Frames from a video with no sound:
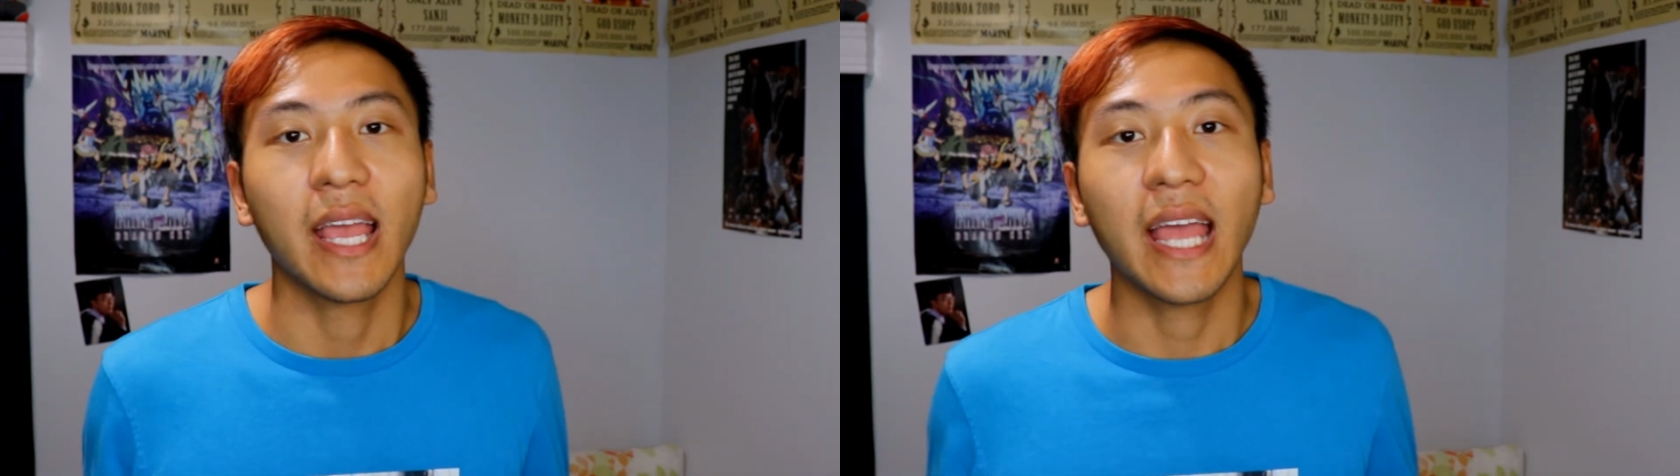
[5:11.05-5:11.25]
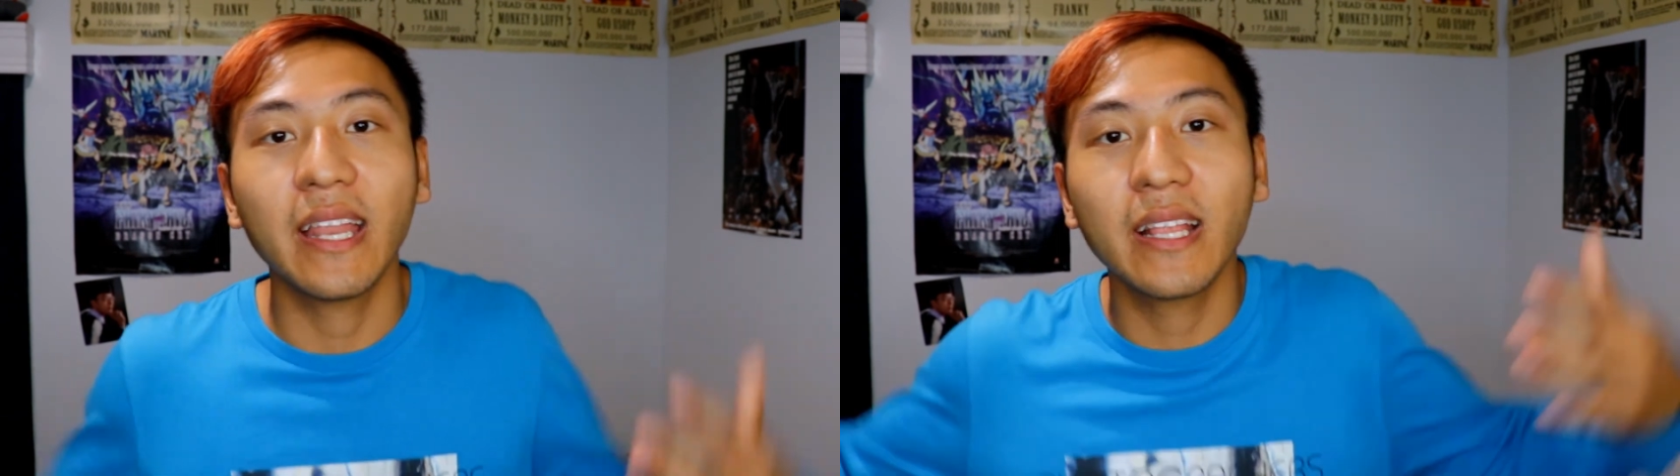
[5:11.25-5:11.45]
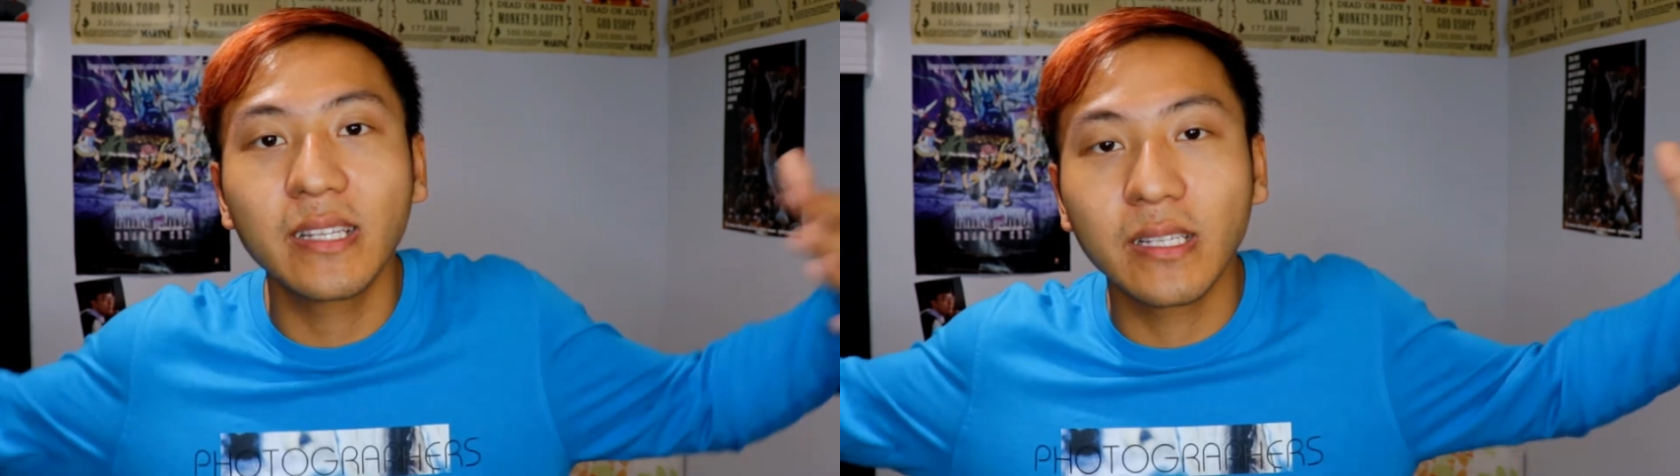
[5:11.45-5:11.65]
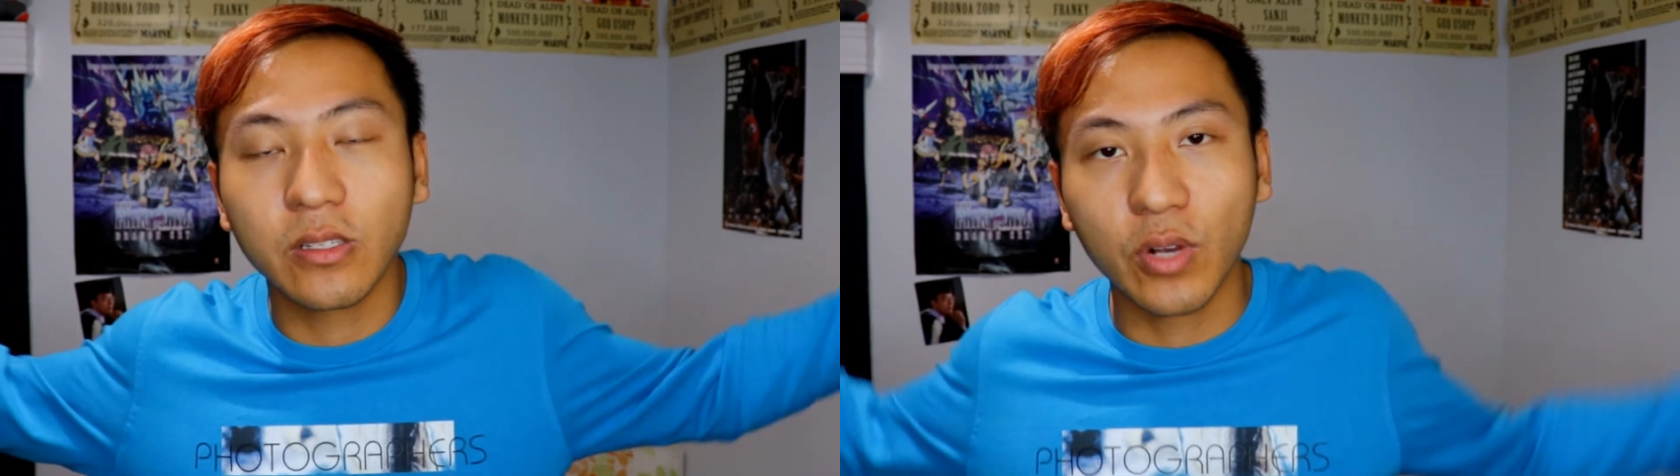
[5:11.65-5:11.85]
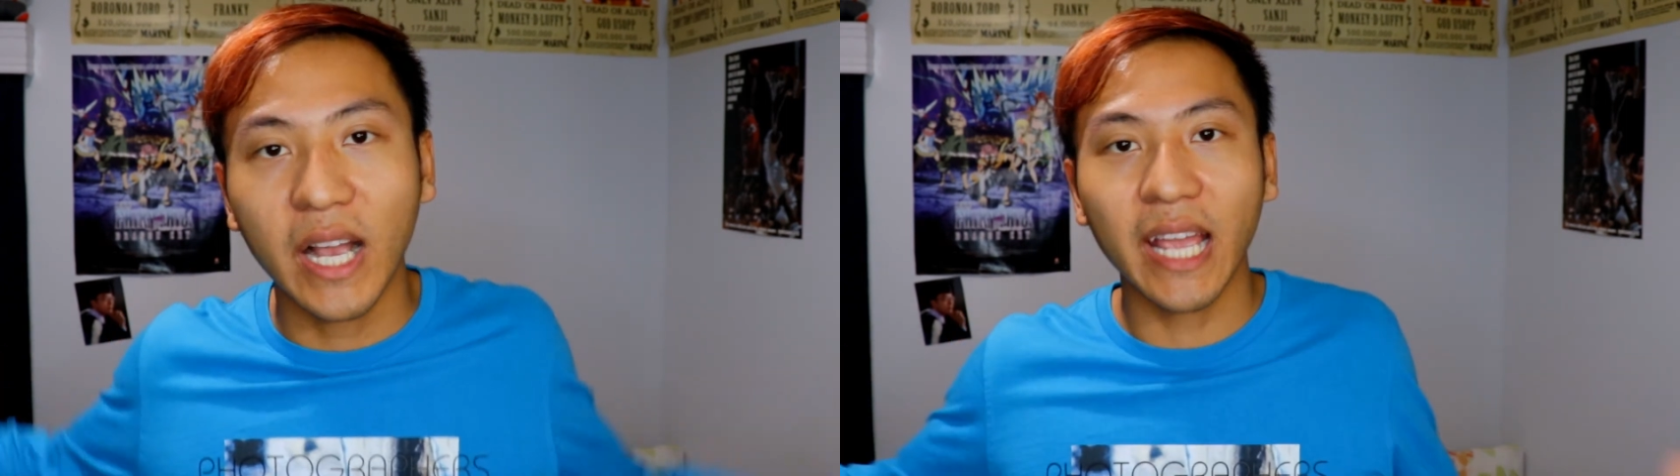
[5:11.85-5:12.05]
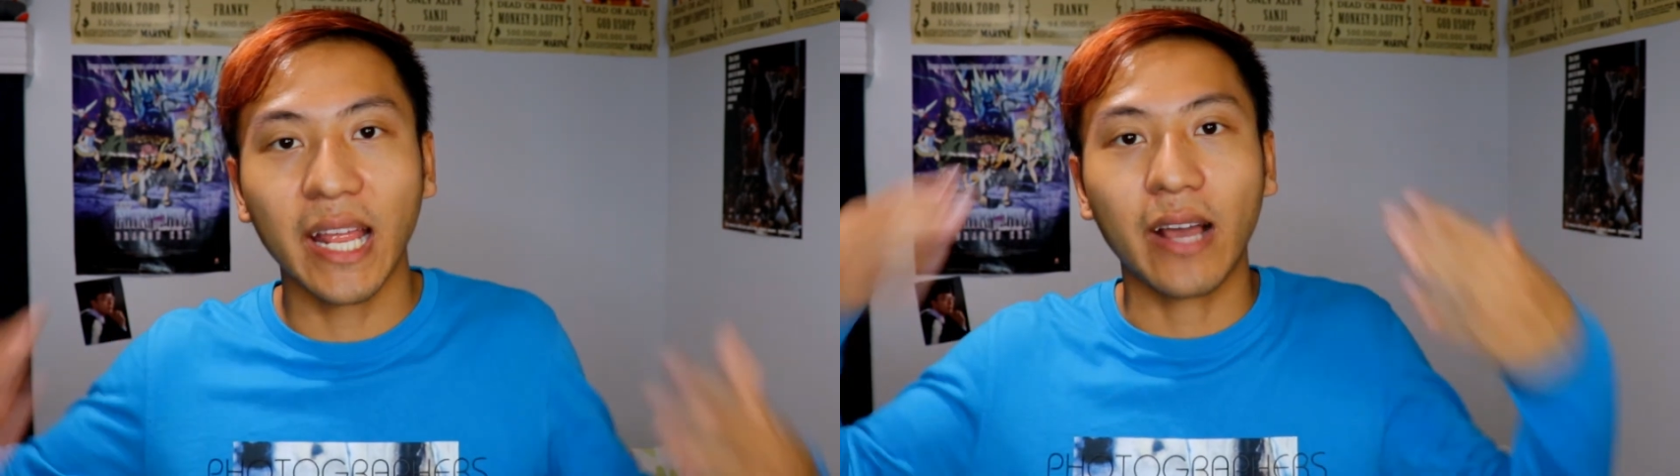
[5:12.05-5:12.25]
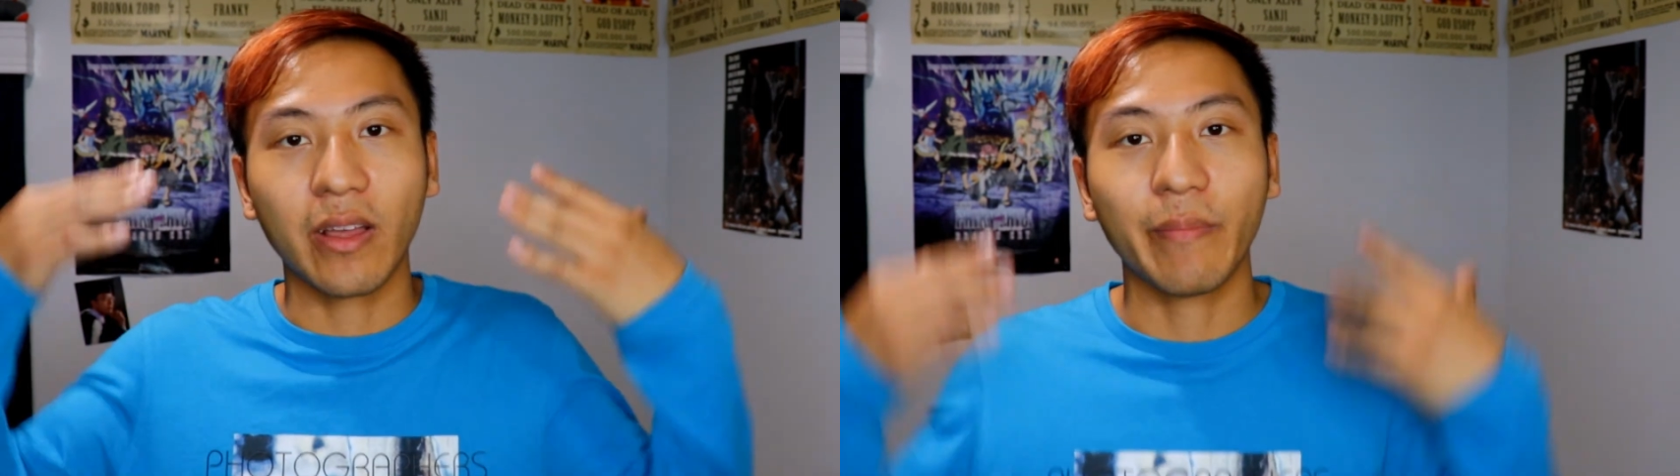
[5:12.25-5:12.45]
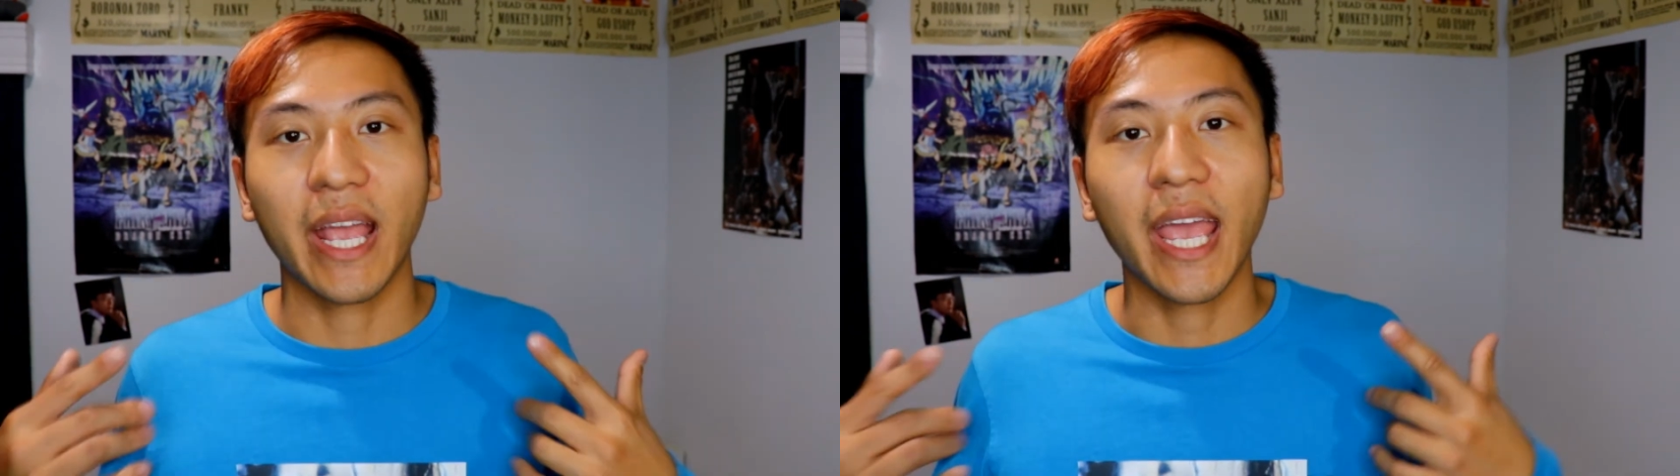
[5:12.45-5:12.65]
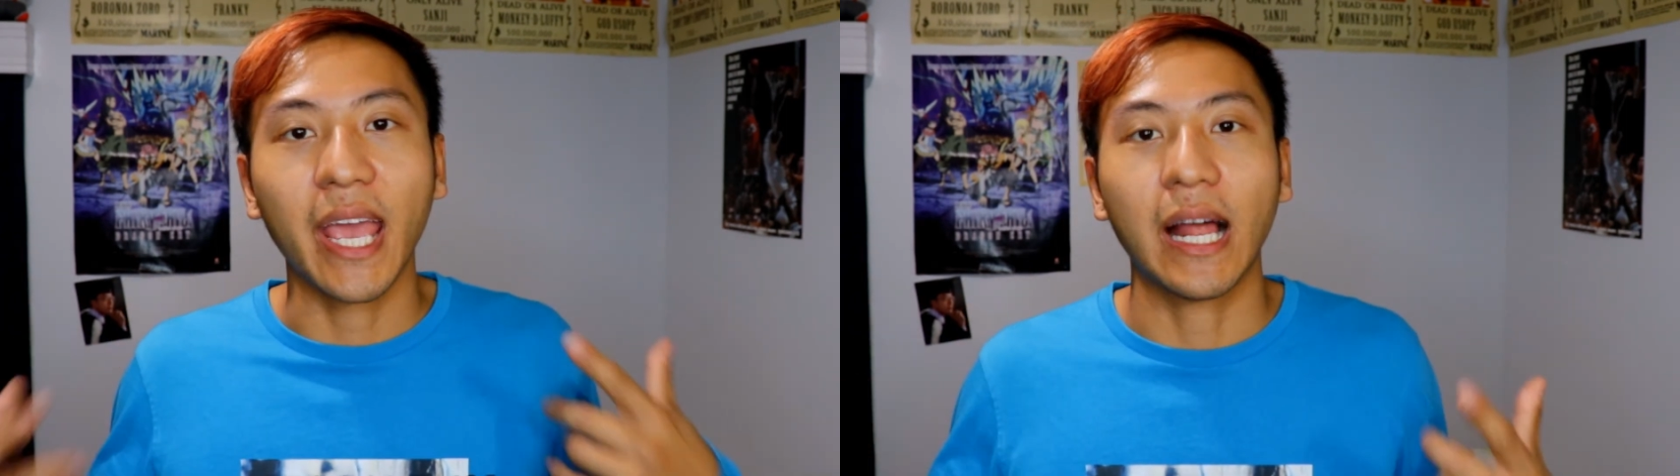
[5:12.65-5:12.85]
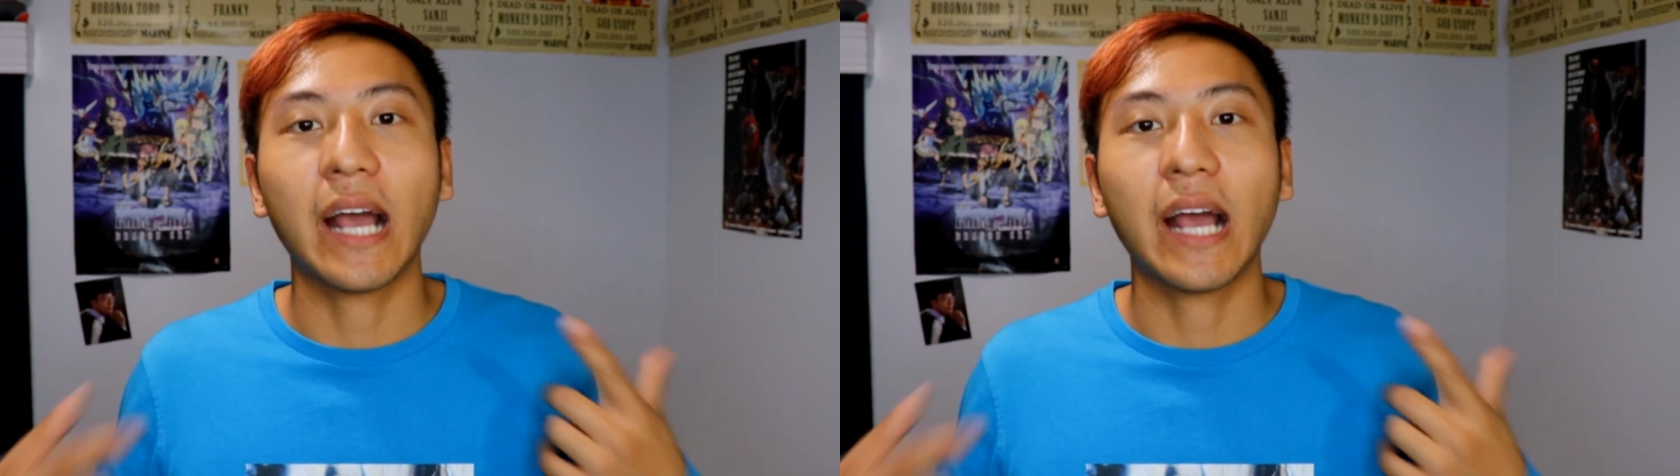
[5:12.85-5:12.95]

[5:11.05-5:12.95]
and then just try it out in my head.